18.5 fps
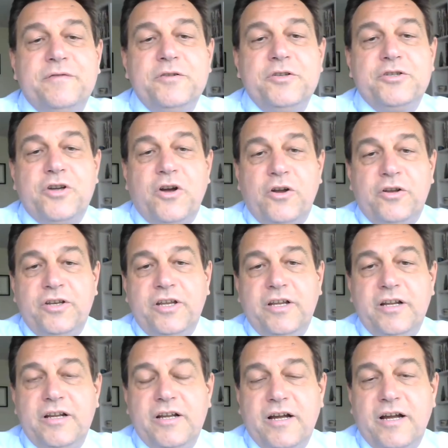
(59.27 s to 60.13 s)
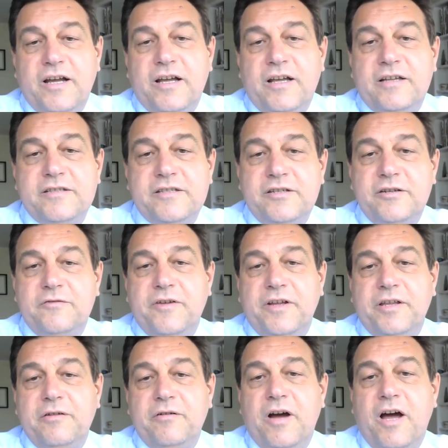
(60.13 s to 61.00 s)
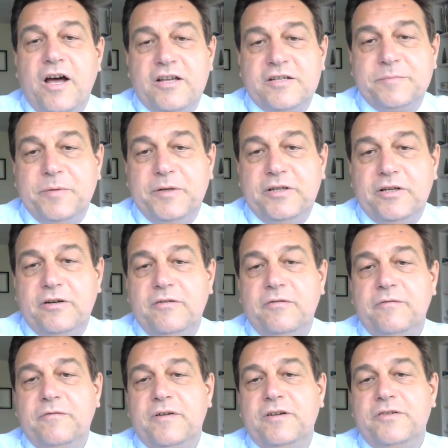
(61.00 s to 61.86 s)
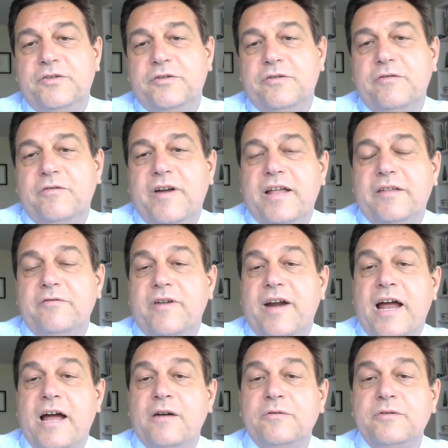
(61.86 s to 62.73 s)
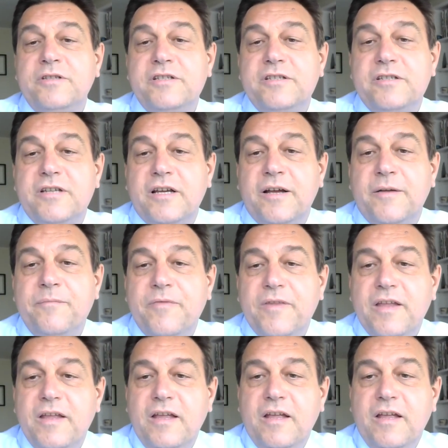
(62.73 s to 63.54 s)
for joining uh, Silver Hill Hospital Virtual Grand Rounds. Uh,